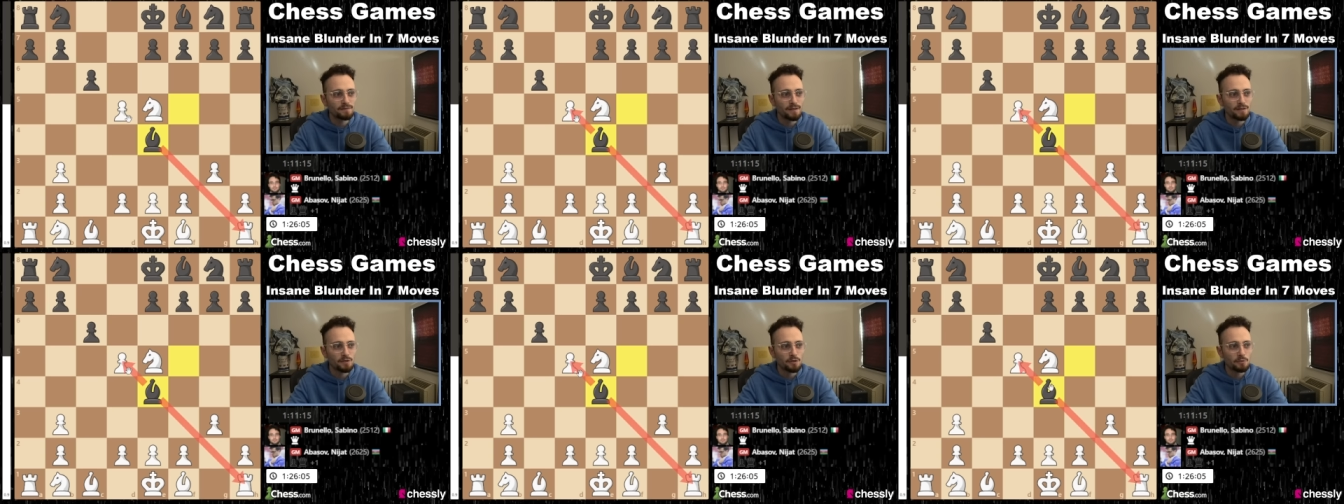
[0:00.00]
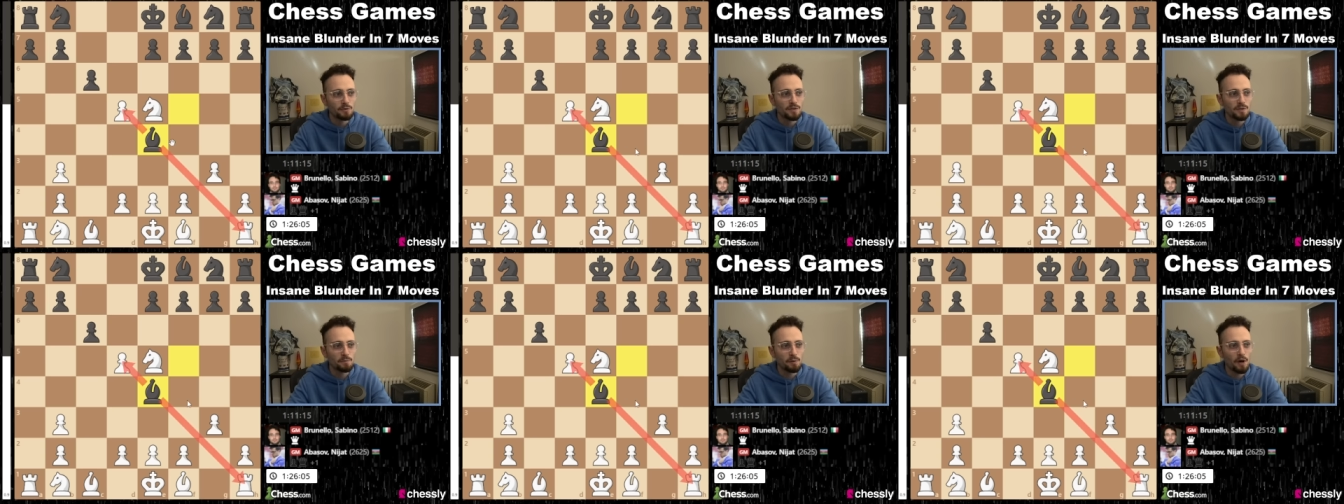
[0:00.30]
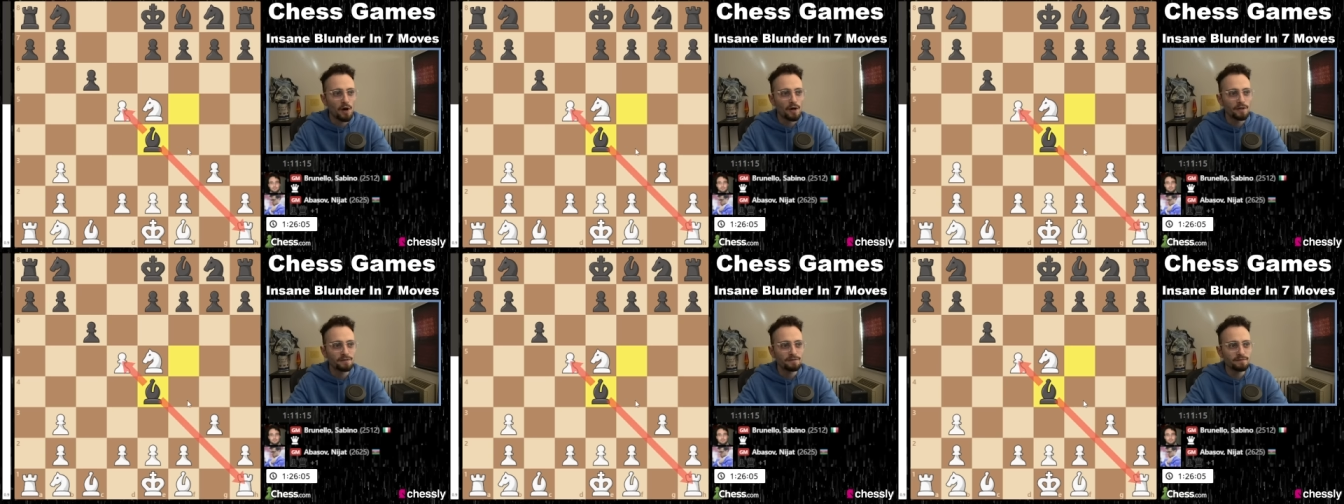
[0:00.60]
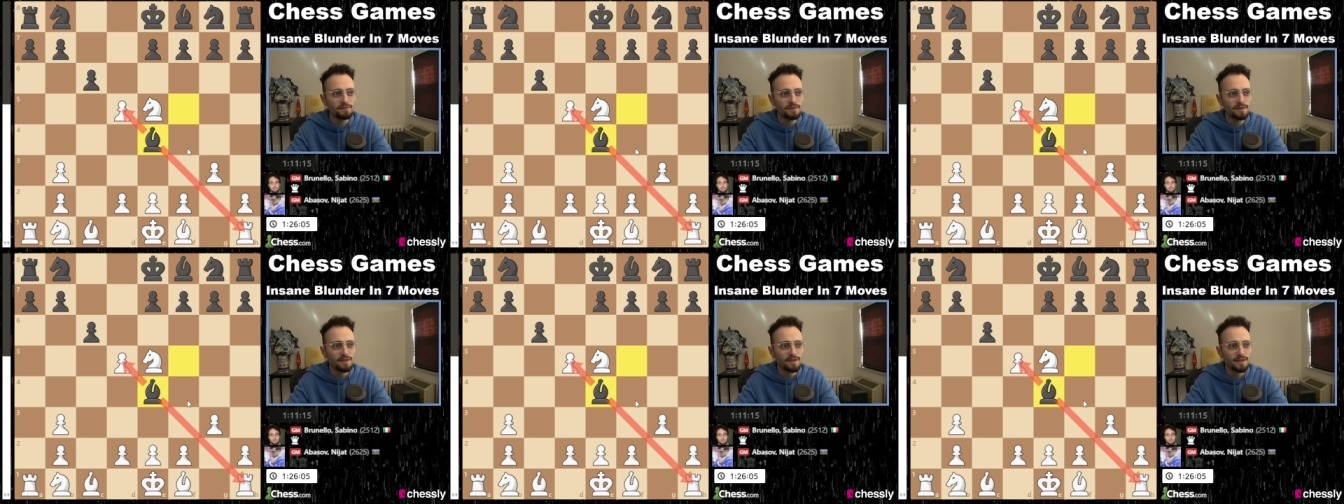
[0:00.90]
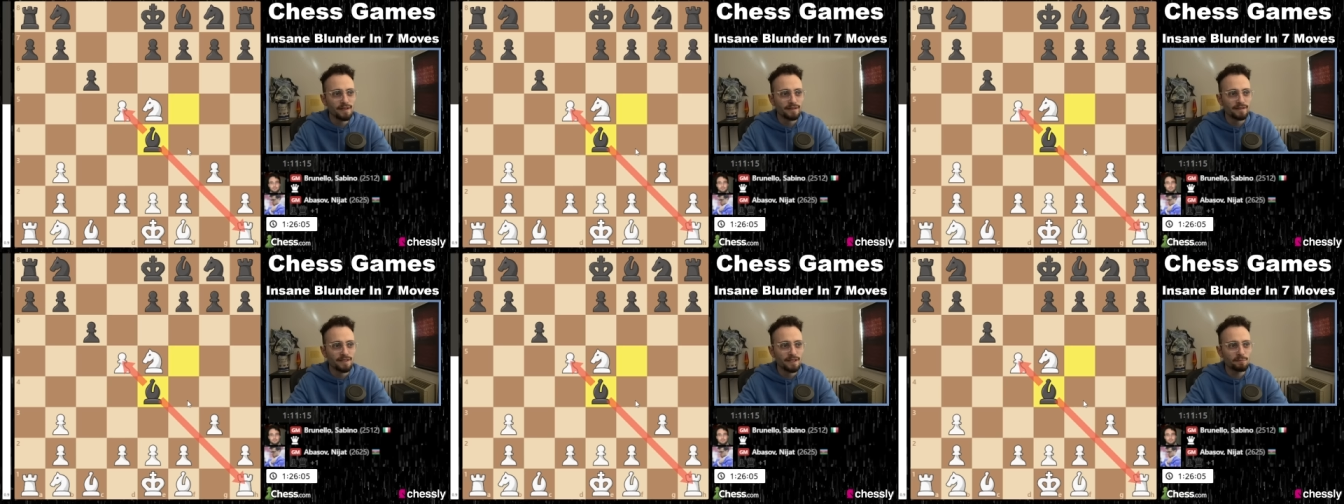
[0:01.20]
so is the pawn,
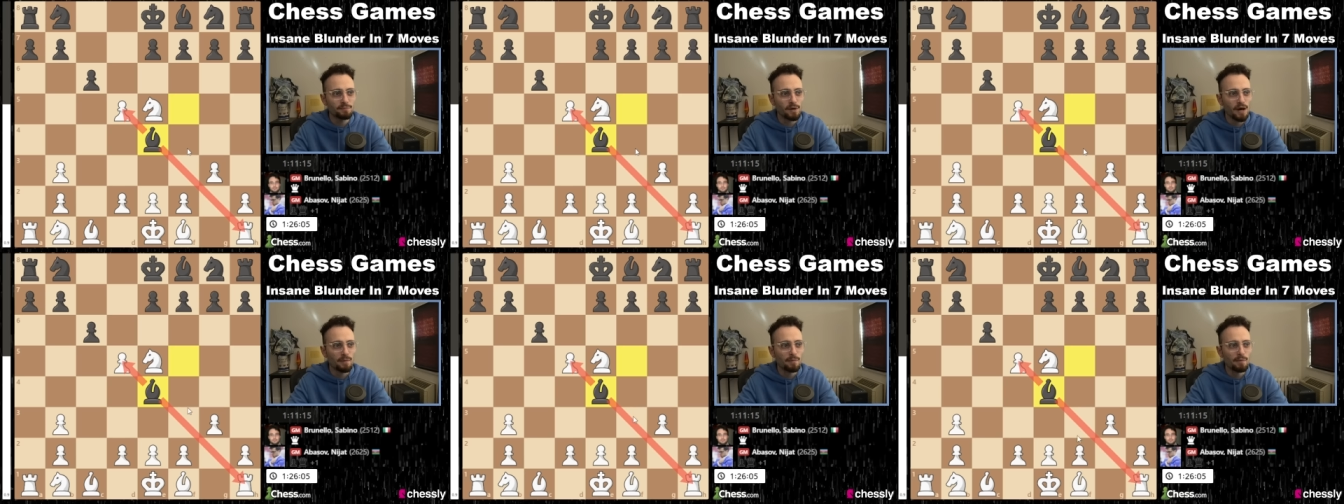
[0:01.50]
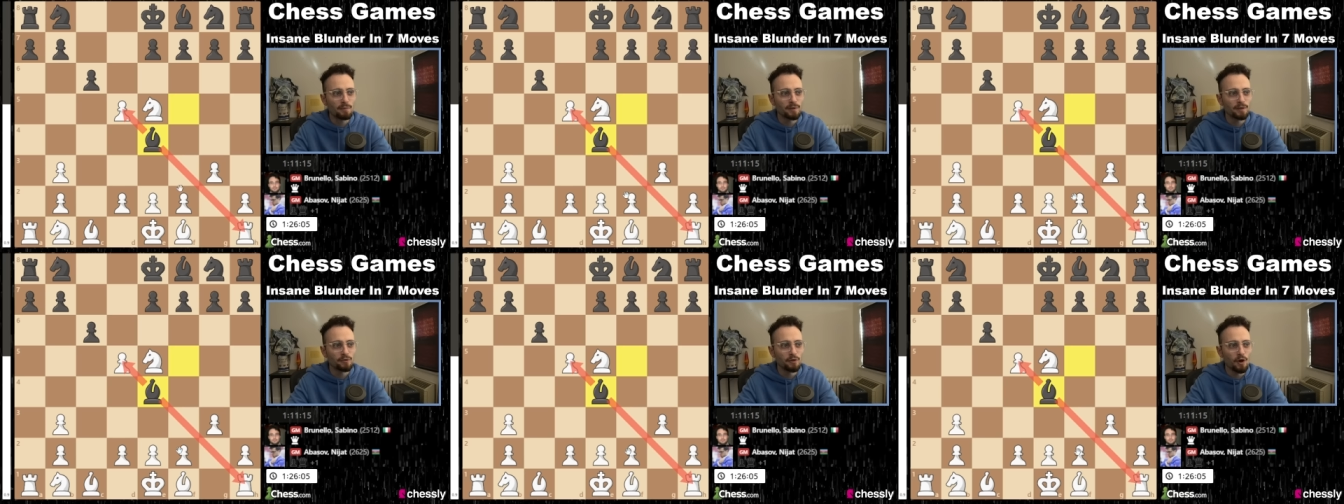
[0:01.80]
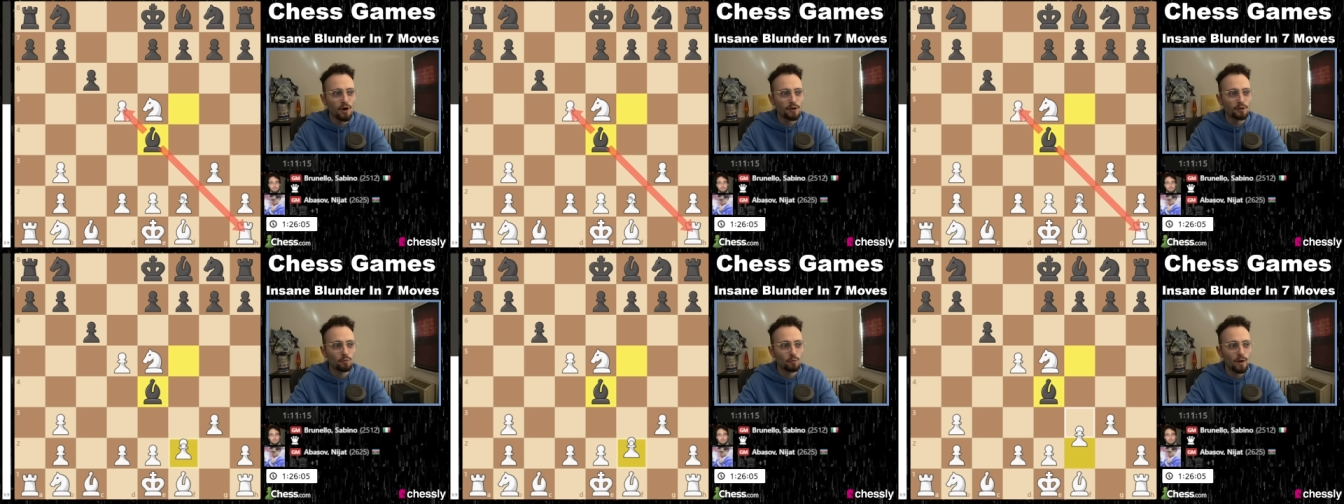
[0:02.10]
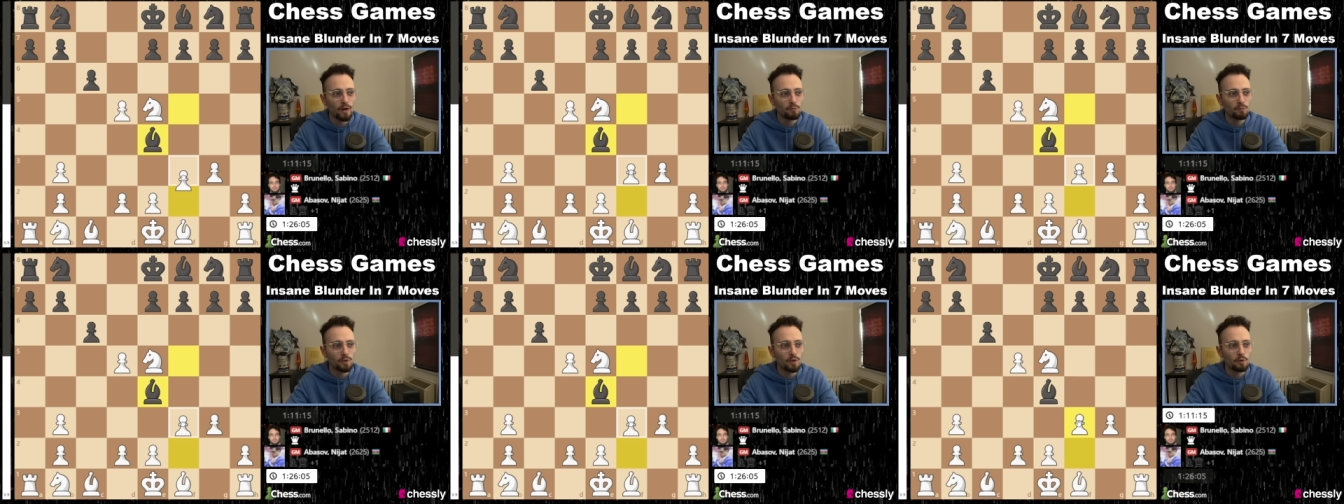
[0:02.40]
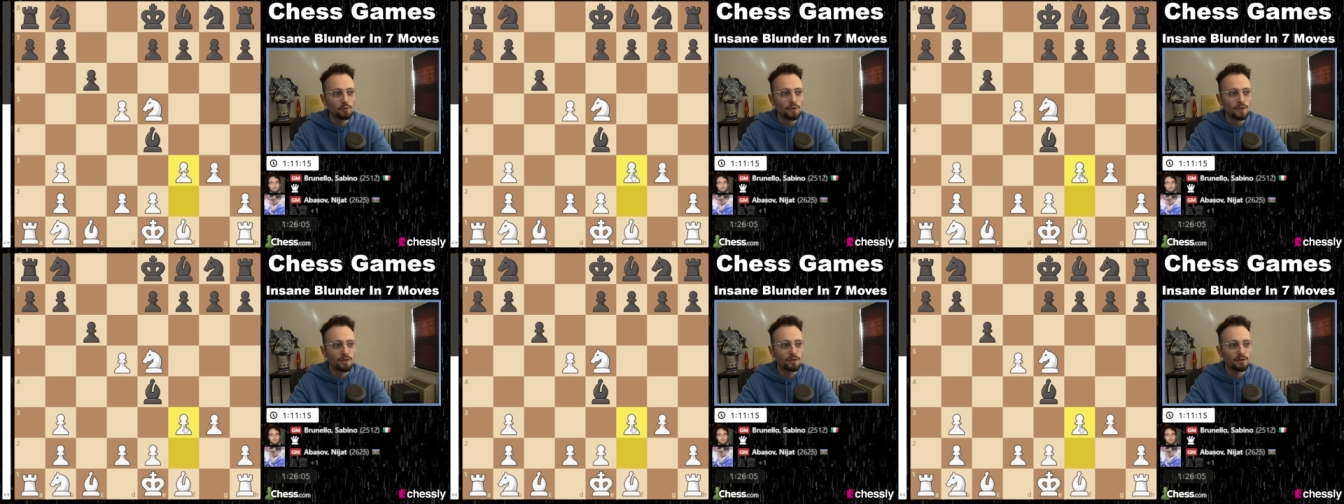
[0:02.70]
and he probably thought white will
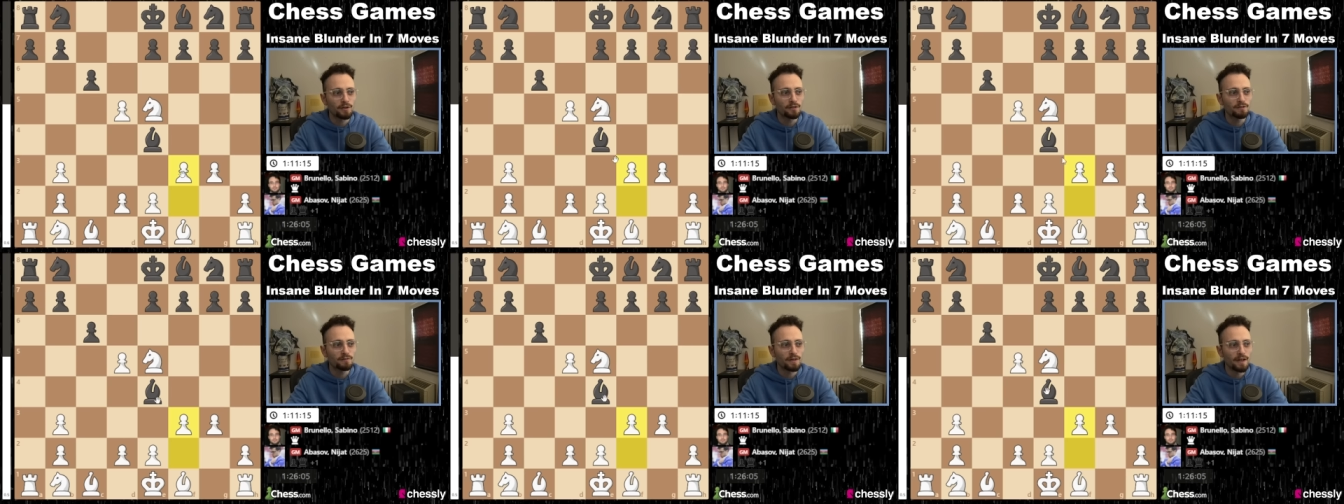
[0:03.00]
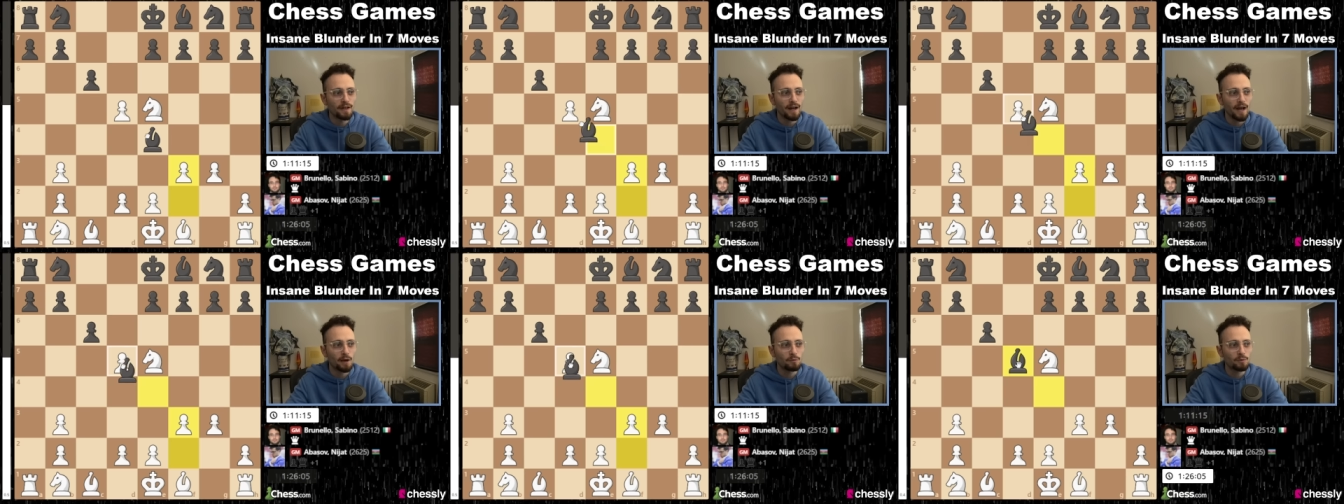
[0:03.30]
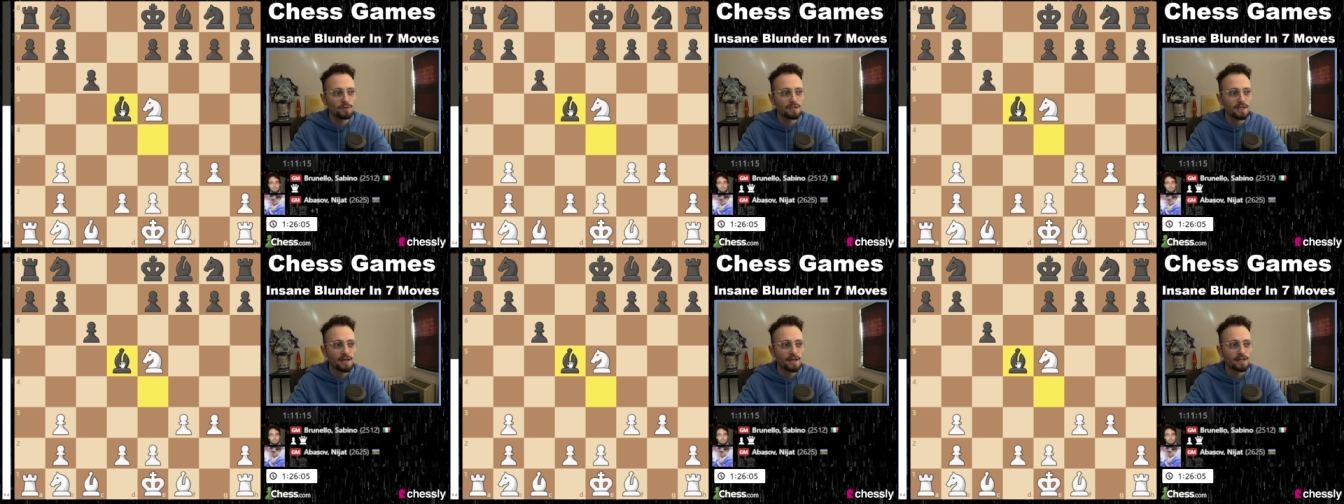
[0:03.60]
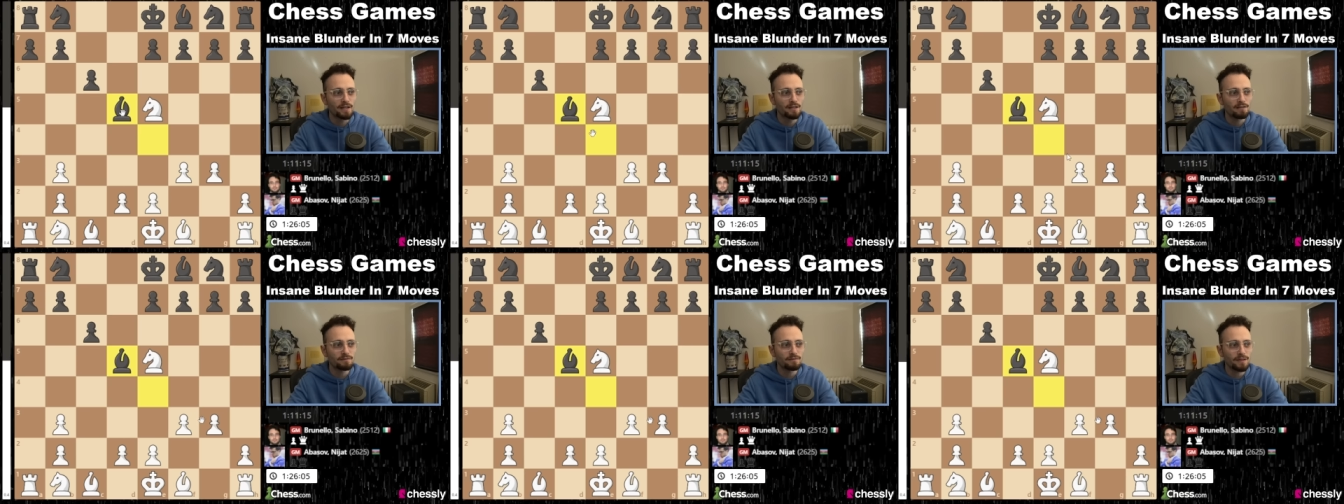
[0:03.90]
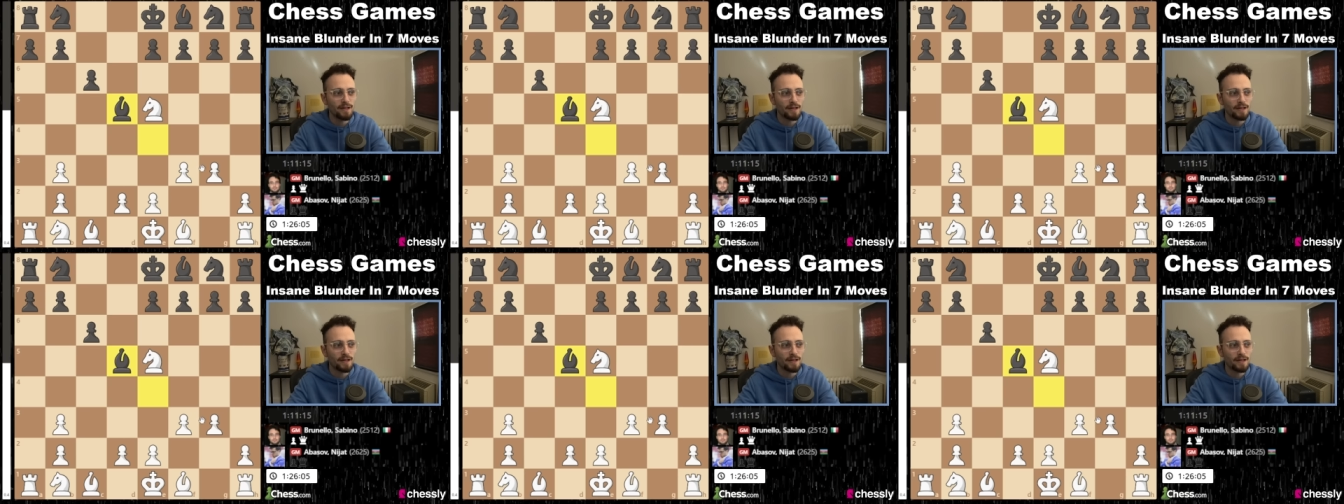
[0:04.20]
go here, and I will take,